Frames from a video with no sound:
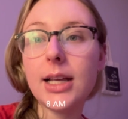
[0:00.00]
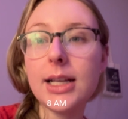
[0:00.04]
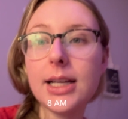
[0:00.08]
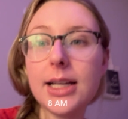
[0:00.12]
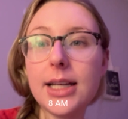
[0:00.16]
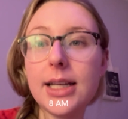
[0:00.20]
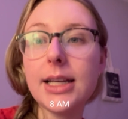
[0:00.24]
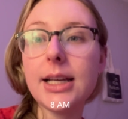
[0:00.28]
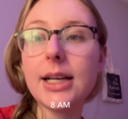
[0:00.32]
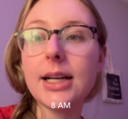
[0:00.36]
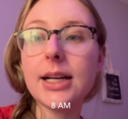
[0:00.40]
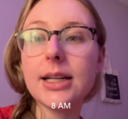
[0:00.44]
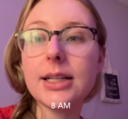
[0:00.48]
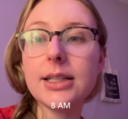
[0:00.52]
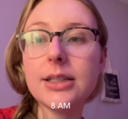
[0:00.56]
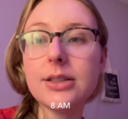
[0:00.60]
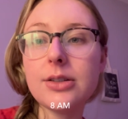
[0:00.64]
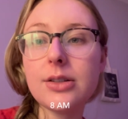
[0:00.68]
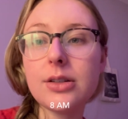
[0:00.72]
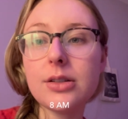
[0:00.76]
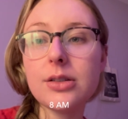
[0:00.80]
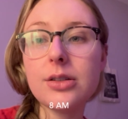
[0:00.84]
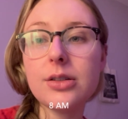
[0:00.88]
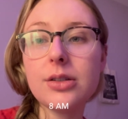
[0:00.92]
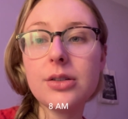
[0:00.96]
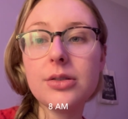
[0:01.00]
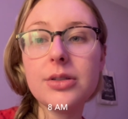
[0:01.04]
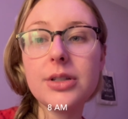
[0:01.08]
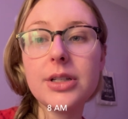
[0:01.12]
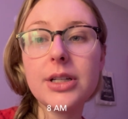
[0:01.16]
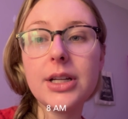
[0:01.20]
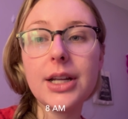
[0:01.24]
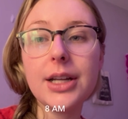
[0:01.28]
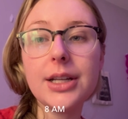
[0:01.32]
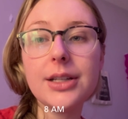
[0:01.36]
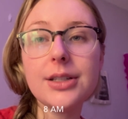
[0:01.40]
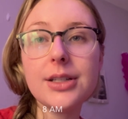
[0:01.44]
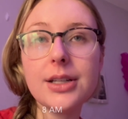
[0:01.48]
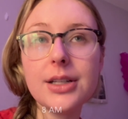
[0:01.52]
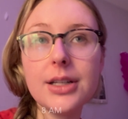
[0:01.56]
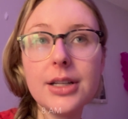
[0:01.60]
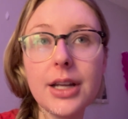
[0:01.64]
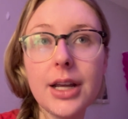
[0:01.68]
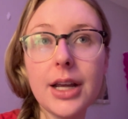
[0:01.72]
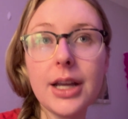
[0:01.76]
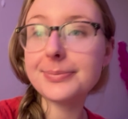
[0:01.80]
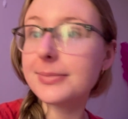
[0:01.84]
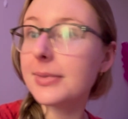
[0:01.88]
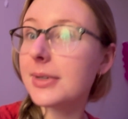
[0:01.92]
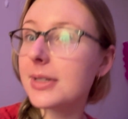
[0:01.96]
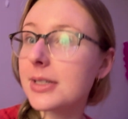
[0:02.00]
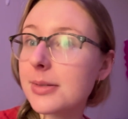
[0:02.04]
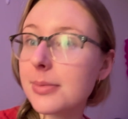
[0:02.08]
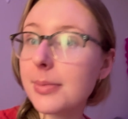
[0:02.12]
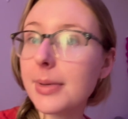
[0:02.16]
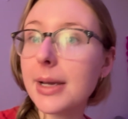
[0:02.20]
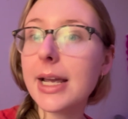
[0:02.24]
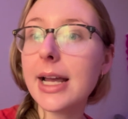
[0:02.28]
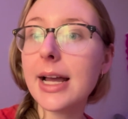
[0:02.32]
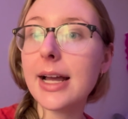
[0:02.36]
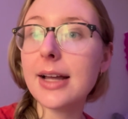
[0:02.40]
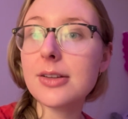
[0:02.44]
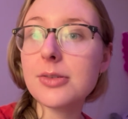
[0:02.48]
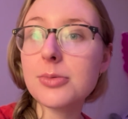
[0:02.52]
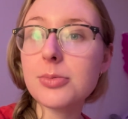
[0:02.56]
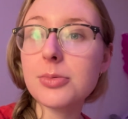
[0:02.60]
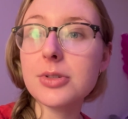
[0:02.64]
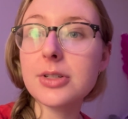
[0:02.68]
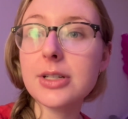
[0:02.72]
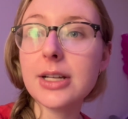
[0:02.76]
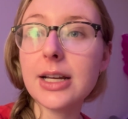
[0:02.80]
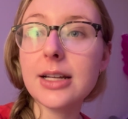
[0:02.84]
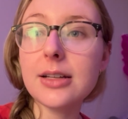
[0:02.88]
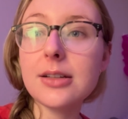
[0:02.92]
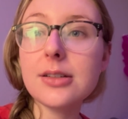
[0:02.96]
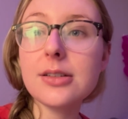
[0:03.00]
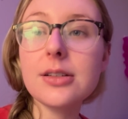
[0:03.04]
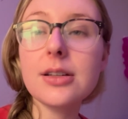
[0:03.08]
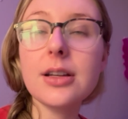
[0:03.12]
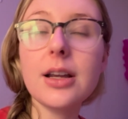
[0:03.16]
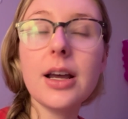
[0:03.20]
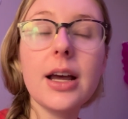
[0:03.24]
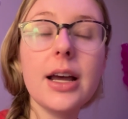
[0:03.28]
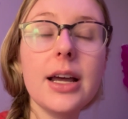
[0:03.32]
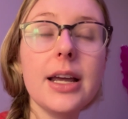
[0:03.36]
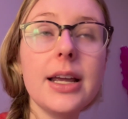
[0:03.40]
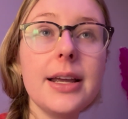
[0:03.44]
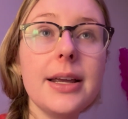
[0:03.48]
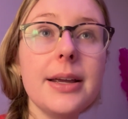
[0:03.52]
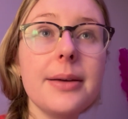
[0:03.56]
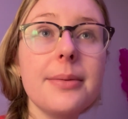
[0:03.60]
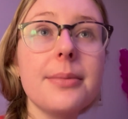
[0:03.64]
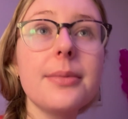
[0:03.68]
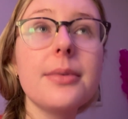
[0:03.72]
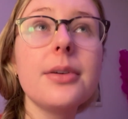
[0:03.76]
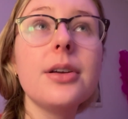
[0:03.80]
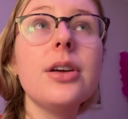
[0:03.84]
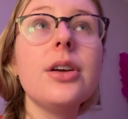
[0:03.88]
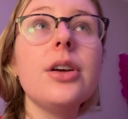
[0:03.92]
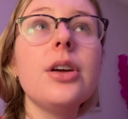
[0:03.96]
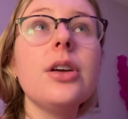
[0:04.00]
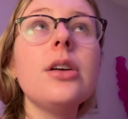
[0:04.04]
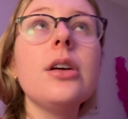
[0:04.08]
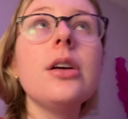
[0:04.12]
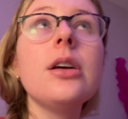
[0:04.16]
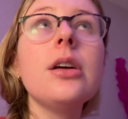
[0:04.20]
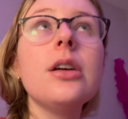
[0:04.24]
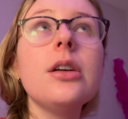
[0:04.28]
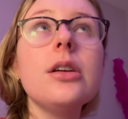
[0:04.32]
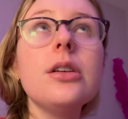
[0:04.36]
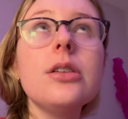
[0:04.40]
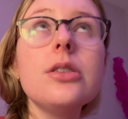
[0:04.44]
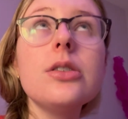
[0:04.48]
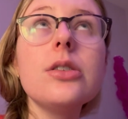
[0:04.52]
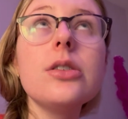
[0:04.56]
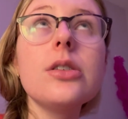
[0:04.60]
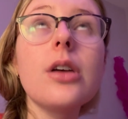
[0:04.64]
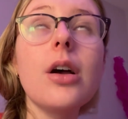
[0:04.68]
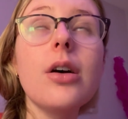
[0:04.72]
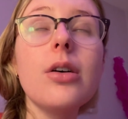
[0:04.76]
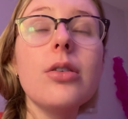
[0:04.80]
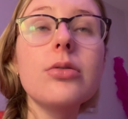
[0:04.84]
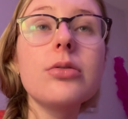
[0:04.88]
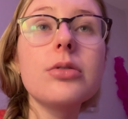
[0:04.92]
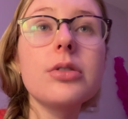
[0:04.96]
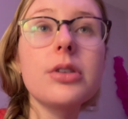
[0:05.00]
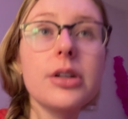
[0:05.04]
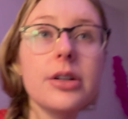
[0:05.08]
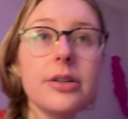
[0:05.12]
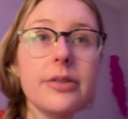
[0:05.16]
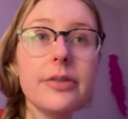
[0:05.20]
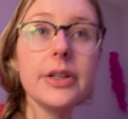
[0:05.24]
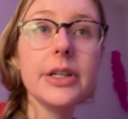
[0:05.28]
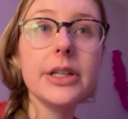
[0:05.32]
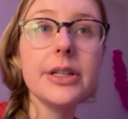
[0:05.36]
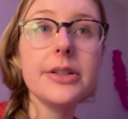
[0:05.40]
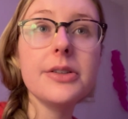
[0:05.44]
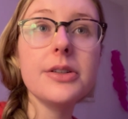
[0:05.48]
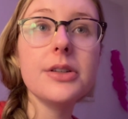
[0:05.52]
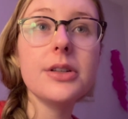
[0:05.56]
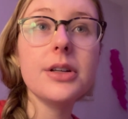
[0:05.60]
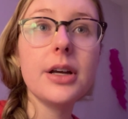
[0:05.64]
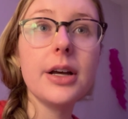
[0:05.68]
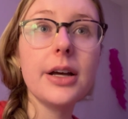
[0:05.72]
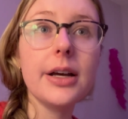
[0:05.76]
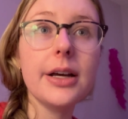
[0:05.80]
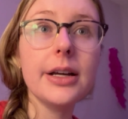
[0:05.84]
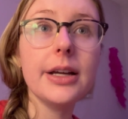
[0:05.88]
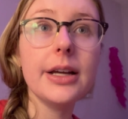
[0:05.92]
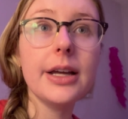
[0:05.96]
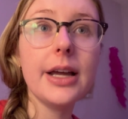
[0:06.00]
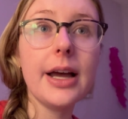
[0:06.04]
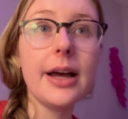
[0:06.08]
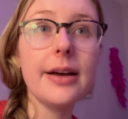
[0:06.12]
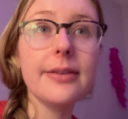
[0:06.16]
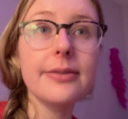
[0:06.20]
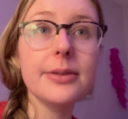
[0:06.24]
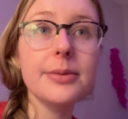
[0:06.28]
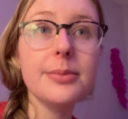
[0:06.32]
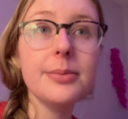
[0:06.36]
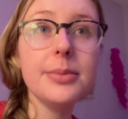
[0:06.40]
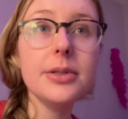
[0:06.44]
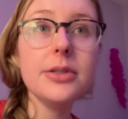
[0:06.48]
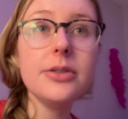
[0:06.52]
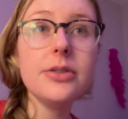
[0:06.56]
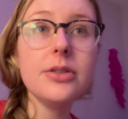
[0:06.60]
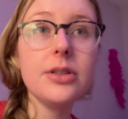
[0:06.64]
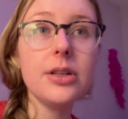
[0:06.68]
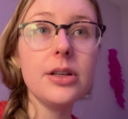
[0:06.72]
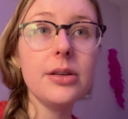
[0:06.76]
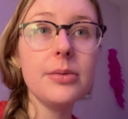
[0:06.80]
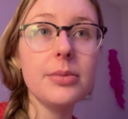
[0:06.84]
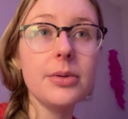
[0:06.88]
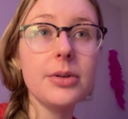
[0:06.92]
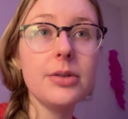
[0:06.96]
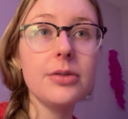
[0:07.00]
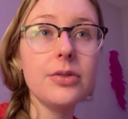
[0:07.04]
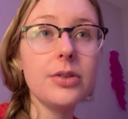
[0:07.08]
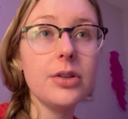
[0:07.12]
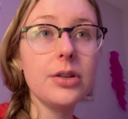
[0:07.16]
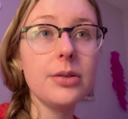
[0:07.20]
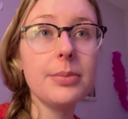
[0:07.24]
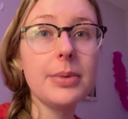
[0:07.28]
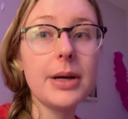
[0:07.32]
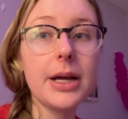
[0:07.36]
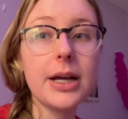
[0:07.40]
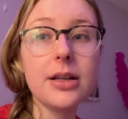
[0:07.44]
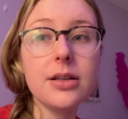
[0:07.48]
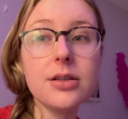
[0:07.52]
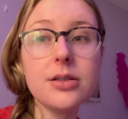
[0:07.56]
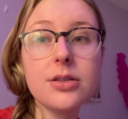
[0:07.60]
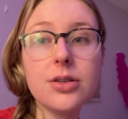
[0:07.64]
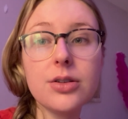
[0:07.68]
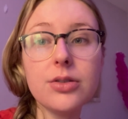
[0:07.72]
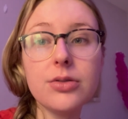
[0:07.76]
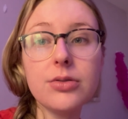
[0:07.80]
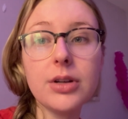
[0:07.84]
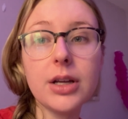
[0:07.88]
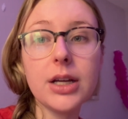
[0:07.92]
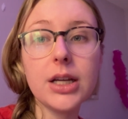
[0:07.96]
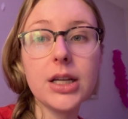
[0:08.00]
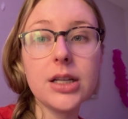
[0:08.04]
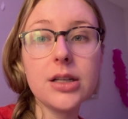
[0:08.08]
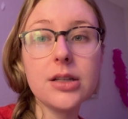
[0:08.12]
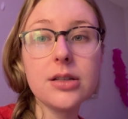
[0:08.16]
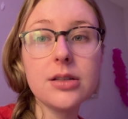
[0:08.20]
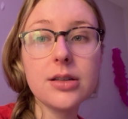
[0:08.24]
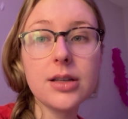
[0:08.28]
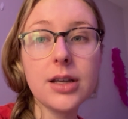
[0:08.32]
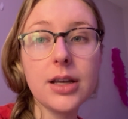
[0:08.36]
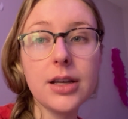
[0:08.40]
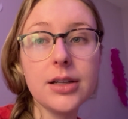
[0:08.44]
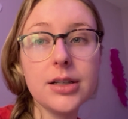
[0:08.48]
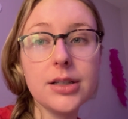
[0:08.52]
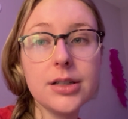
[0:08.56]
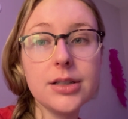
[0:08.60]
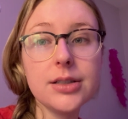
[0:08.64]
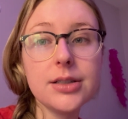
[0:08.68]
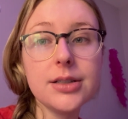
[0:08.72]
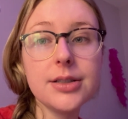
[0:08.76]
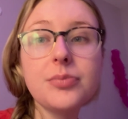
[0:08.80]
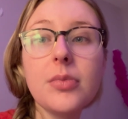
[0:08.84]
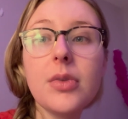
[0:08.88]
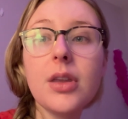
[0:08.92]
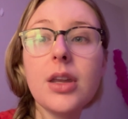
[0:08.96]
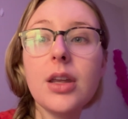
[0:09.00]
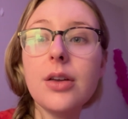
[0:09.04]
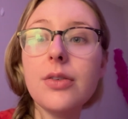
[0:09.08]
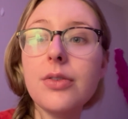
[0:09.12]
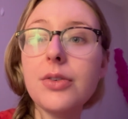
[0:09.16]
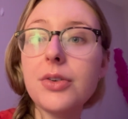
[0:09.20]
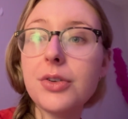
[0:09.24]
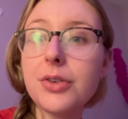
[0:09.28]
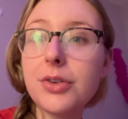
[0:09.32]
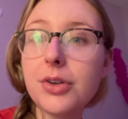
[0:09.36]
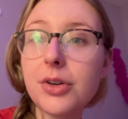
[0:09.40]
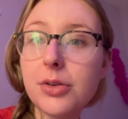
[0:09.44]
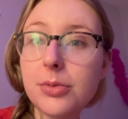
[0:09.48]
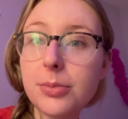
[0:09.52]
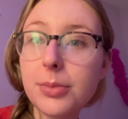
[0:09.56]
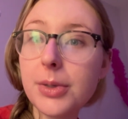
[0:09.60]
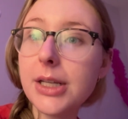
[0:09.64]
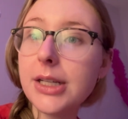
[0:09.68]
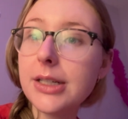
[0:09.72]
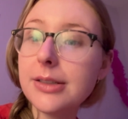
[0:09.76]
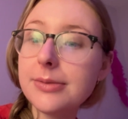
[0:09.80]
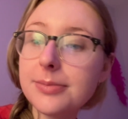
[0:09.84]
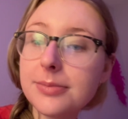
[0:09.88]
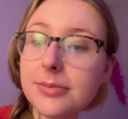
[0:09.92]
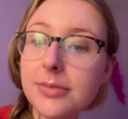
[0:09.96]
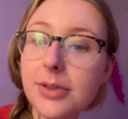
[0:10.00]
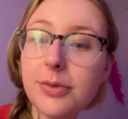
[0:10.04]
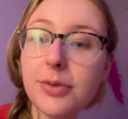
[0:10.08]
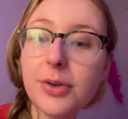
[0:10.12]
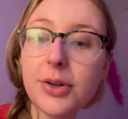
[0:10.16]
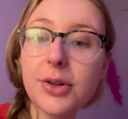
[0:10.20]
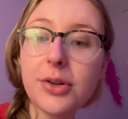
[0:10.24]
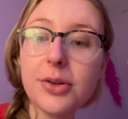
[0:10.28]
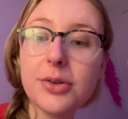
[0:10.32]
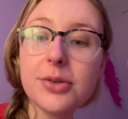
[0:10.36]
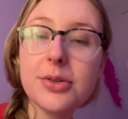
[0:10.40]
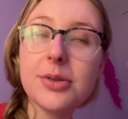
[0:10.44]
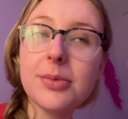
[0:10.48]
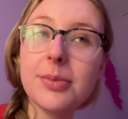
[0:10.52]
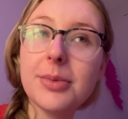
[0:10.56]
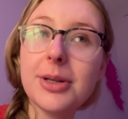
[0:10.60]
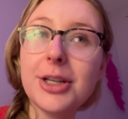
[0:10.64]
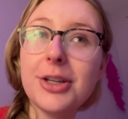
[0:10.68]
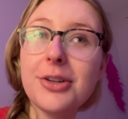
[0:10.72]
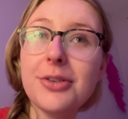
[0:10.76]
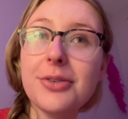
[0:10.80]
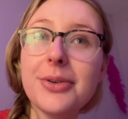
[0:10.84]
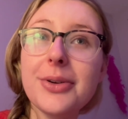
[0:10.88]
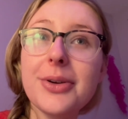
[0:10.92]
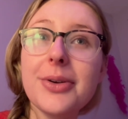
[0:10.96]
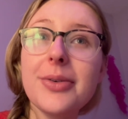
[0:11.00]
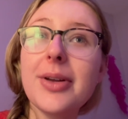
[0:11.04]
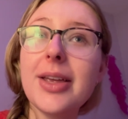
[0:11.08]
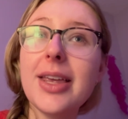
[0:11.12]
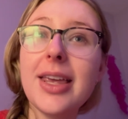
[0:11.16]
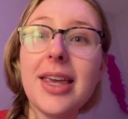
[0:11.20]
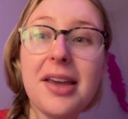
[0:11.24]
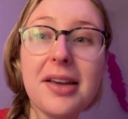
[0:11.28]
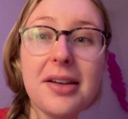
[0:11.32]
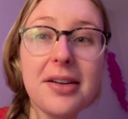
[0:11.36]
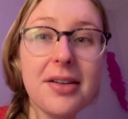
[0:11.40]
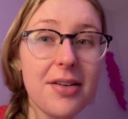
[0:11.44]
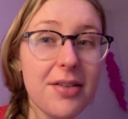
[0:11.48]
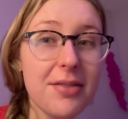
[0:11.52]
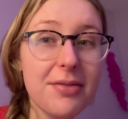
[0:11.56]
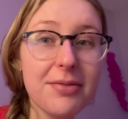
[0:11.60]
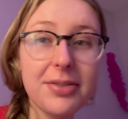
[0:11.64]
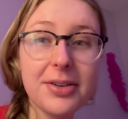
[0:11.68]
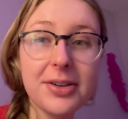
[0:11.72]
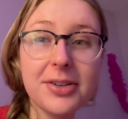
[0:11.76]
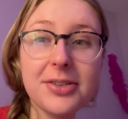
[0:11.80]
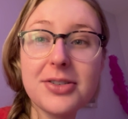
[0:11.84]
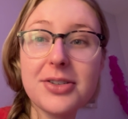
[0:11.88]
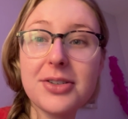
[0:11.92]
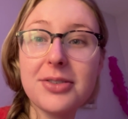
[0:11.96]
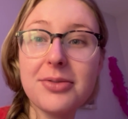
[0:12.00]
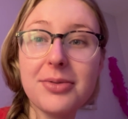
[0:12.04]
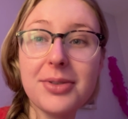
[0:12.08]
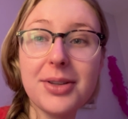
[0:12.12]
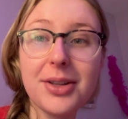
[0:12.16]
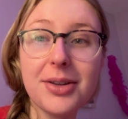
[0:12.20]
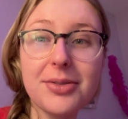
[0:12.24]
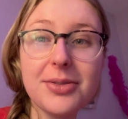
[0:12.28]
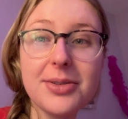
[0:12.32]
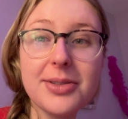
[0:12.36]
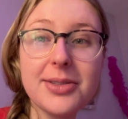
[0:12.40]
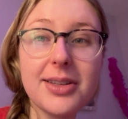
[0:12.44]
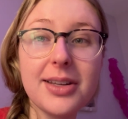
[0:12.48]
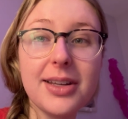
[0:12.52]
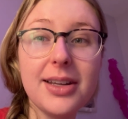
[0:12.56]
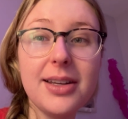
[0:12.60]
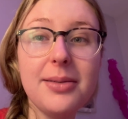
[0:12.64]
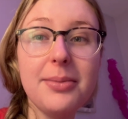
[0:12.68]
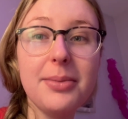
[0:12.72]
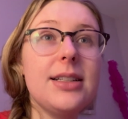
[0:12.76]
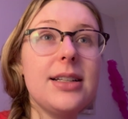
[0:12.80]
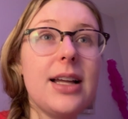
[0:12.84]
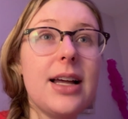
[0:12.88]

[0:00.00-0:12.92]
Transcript: Hey guys, so today's the day. It's my Casper test. I am so nervous. I haven't been sleeping for the past 2 nights, and if you know me, if you're close to me, you know I cannot function without sleep.